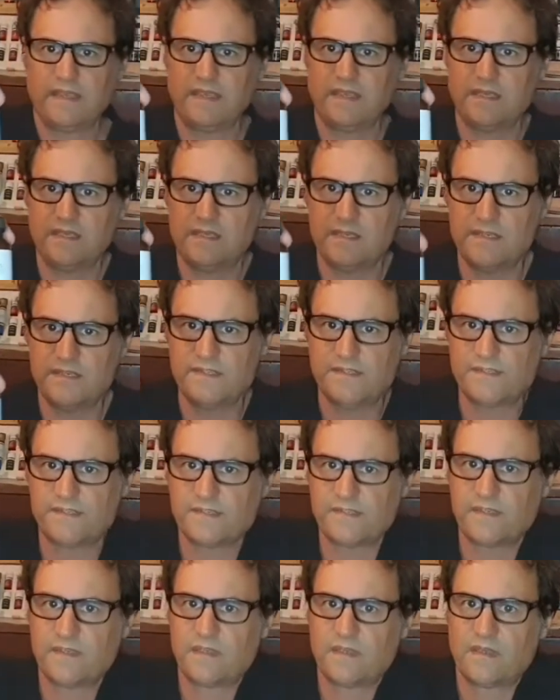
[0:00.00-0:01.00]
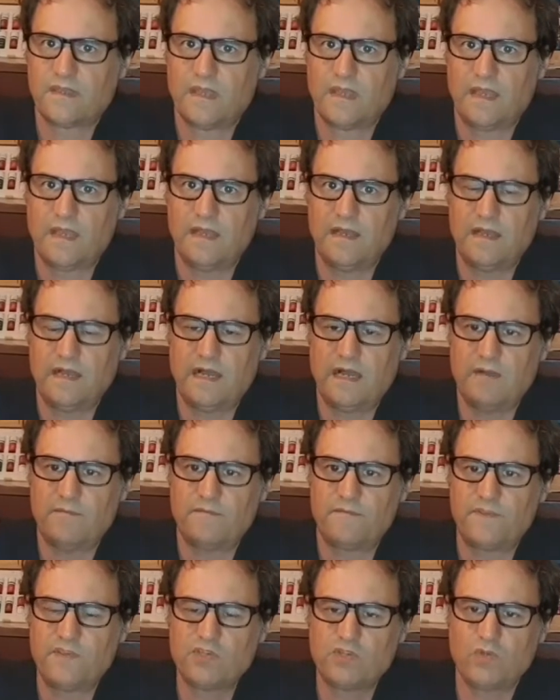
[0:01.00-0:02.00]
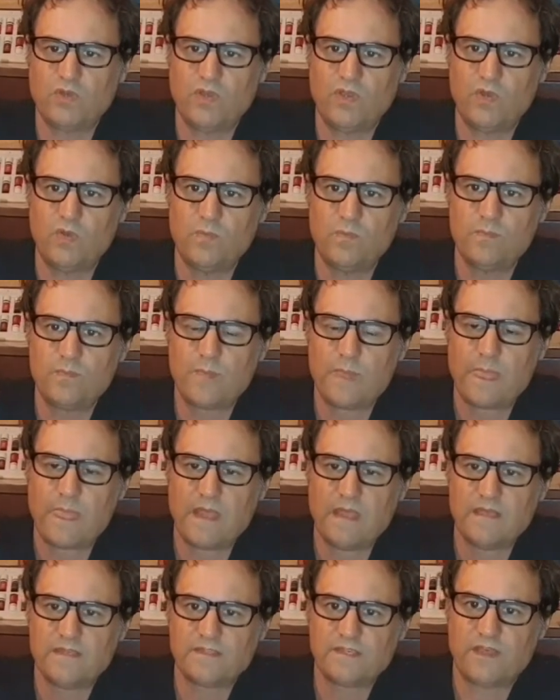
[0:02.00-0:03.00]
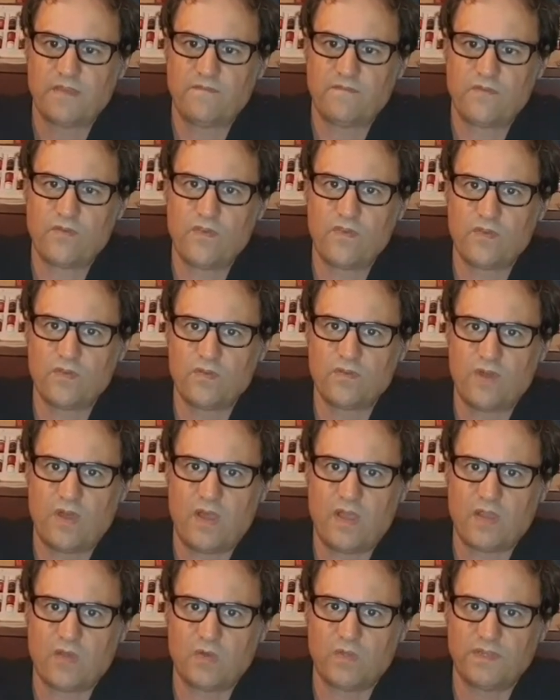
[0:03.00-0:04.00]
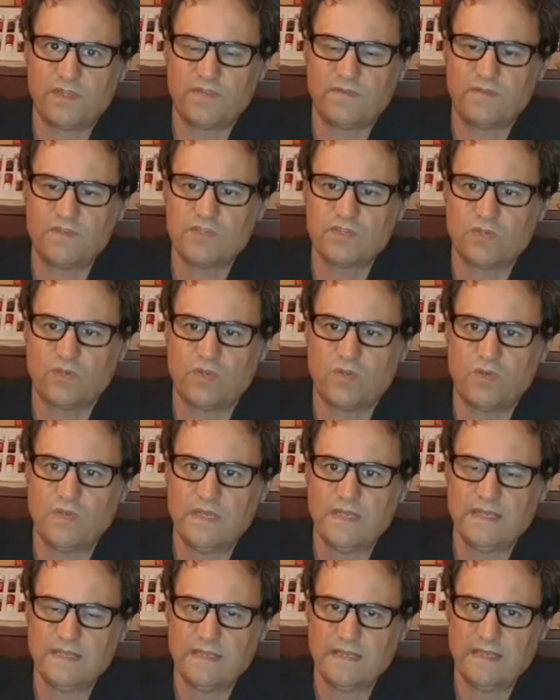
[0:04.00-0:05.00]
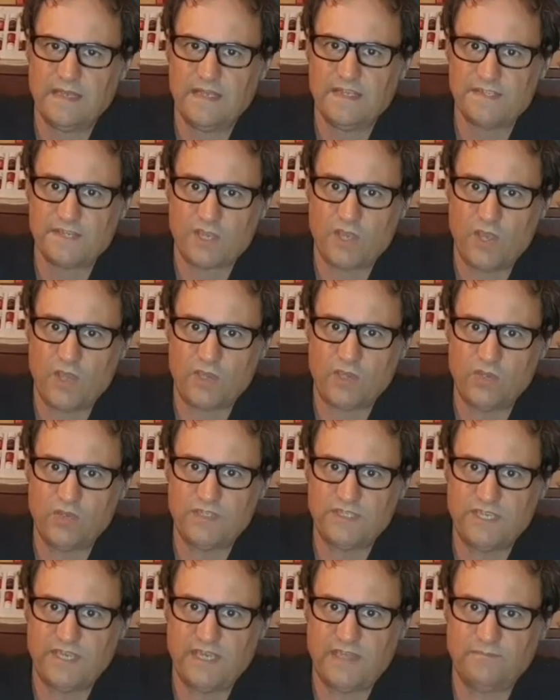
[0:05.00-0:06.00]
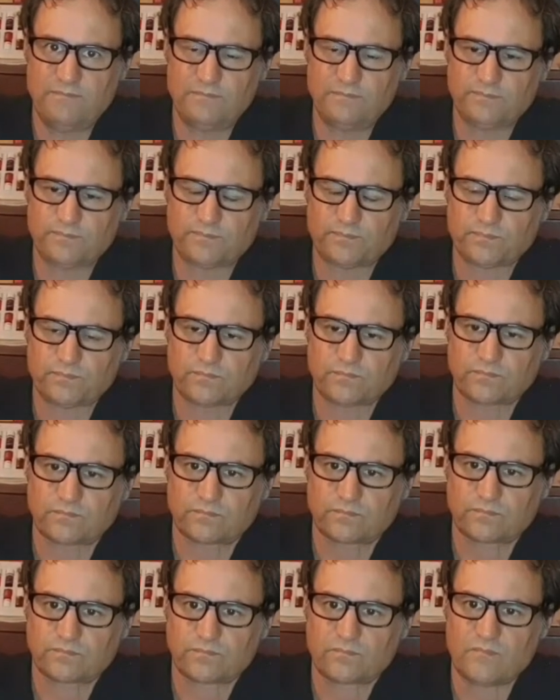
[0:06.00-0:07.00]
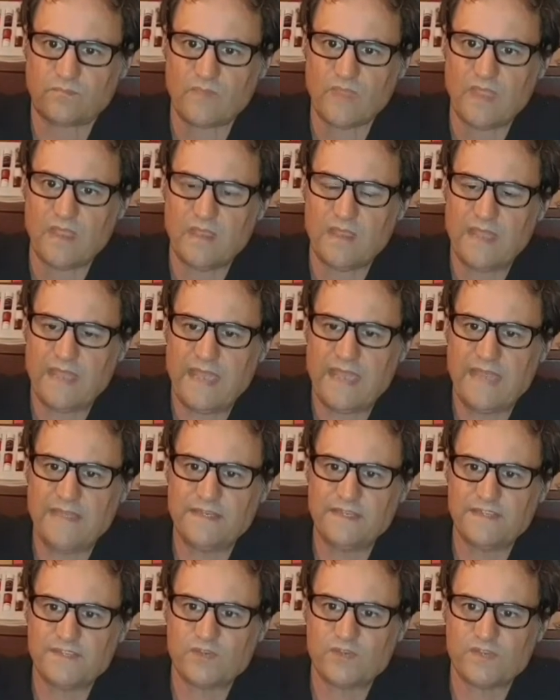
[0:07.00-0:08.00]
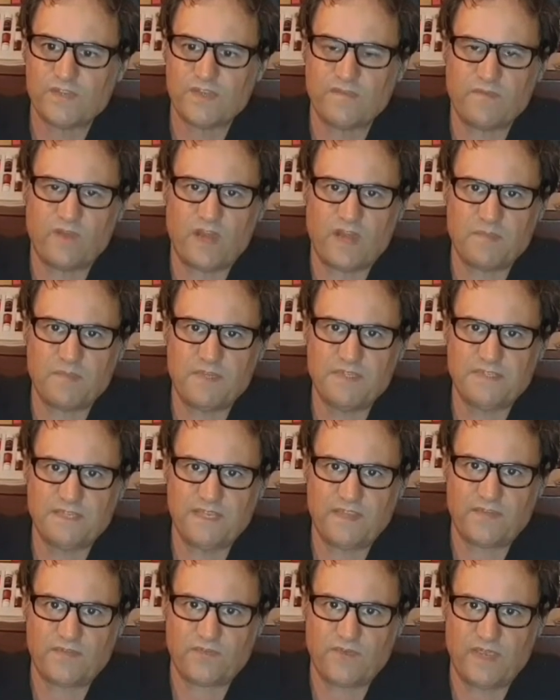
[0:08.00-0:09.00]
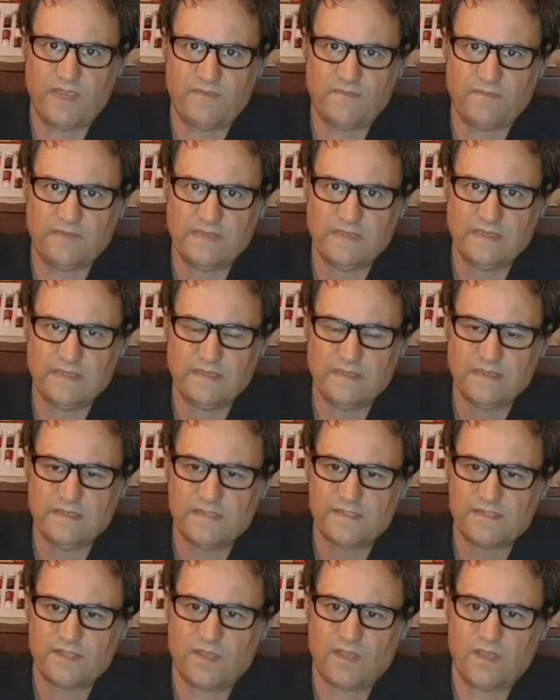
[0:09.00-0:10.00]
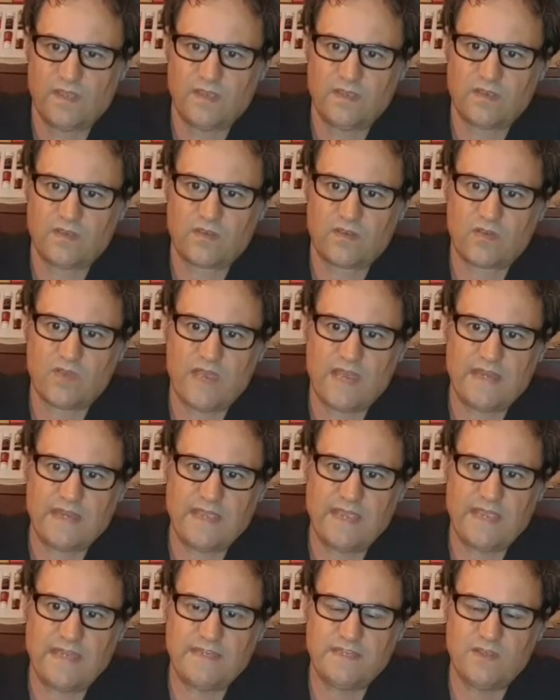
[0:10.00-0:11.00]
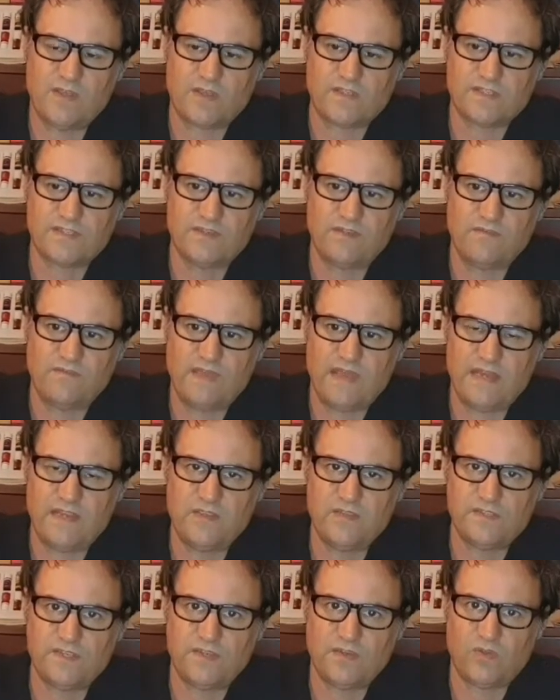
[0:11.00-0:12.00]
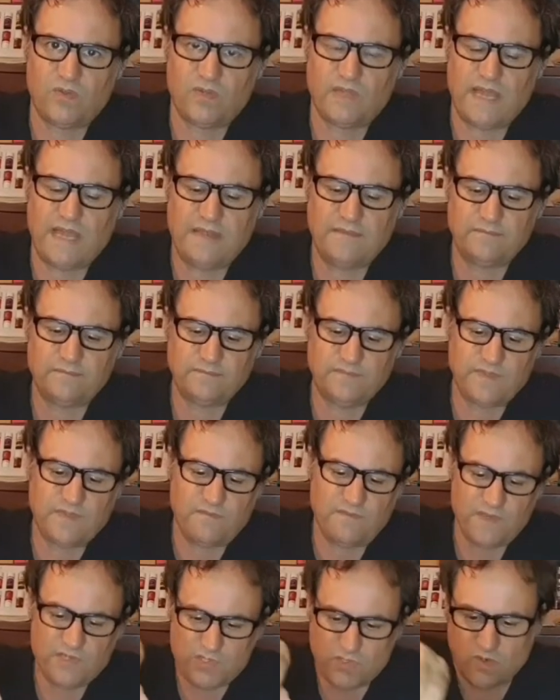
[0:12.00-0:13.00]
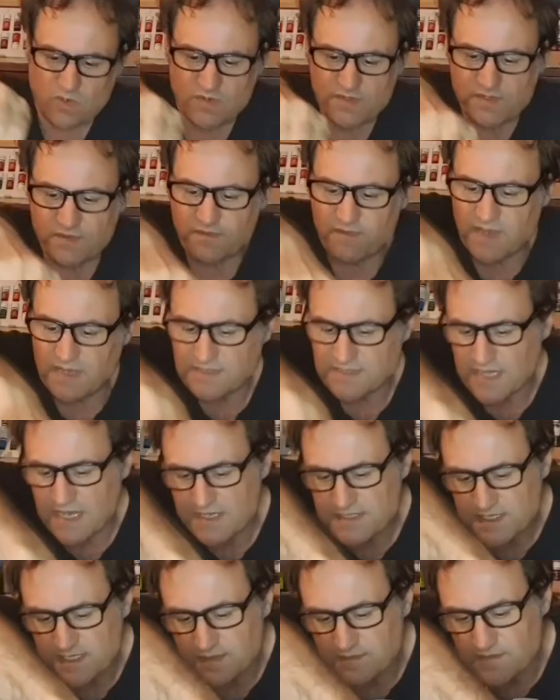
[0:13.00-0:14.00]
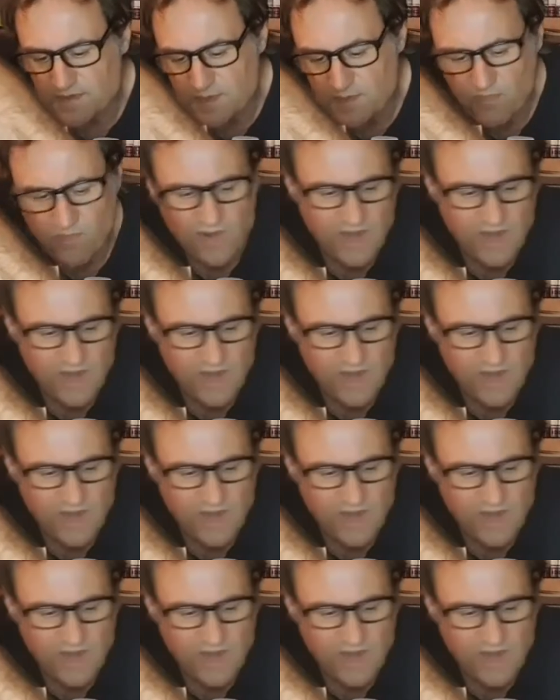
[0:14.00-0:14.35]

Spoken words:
is fish oil, so very good high quality fish oil. It's CoQ10 and it's also vitamin D3. So great antioxidant values and all that. The fish oils are fantastic for the